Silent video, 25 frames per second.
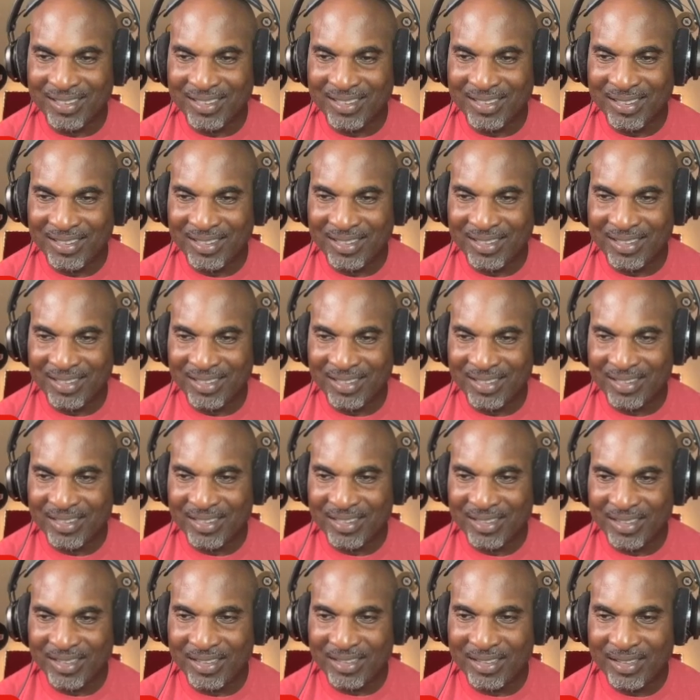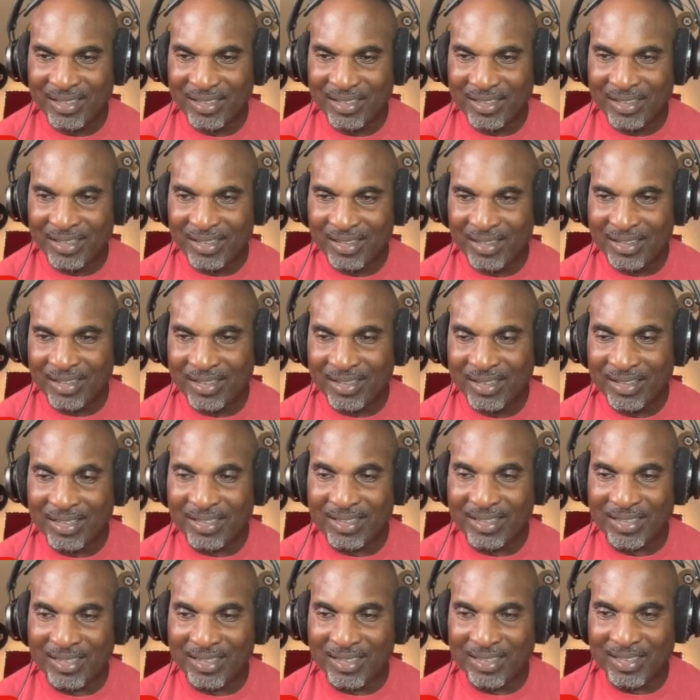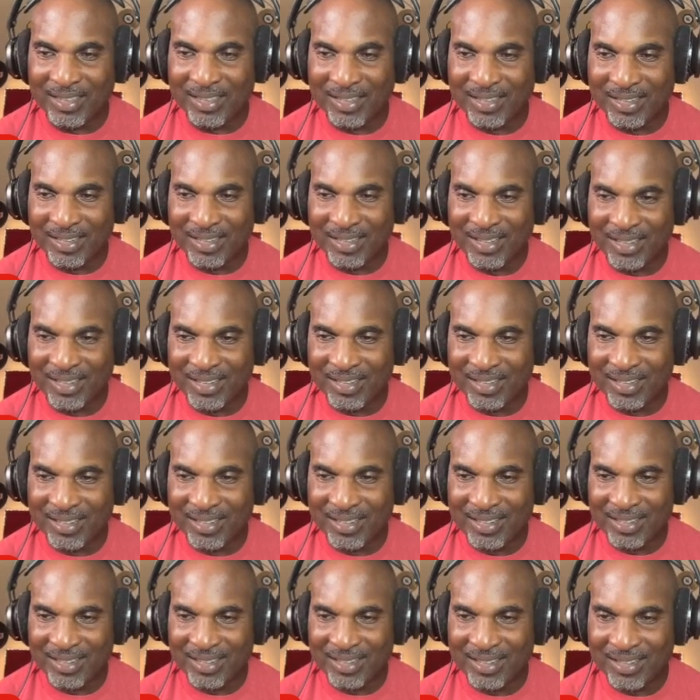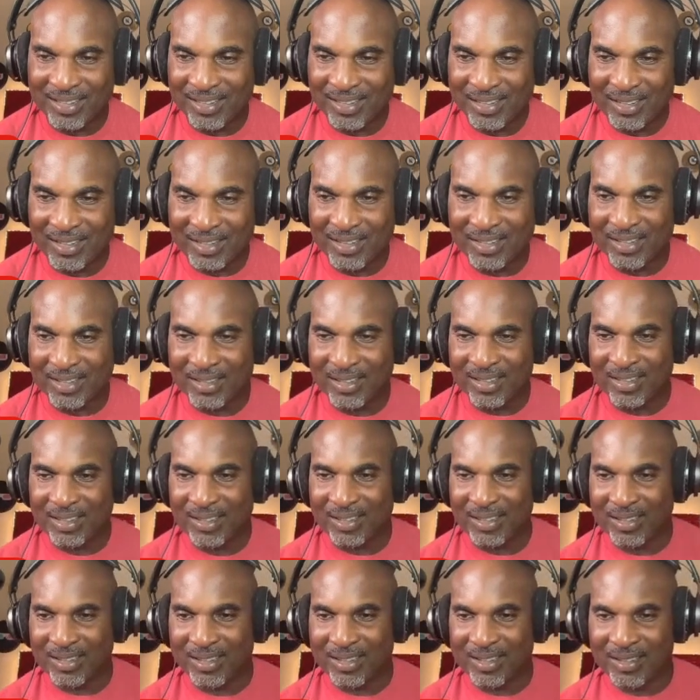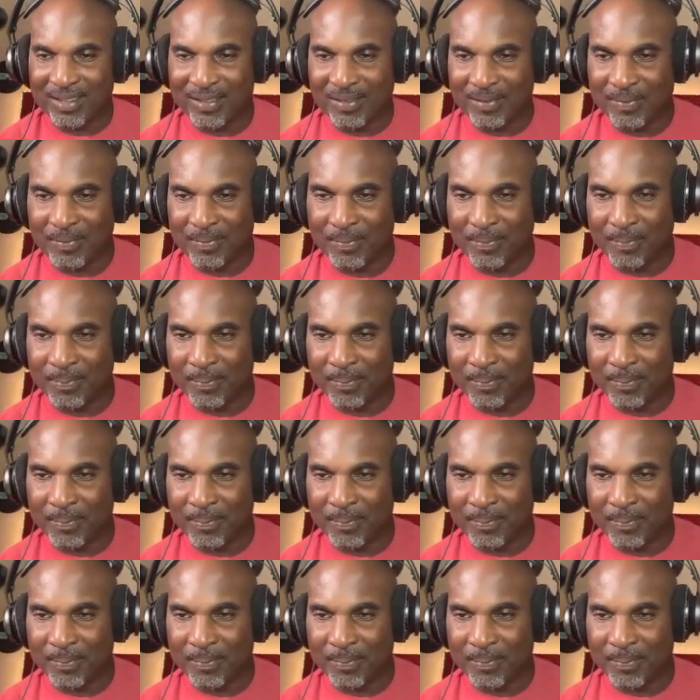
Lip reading: No words are spoken by the person on screen.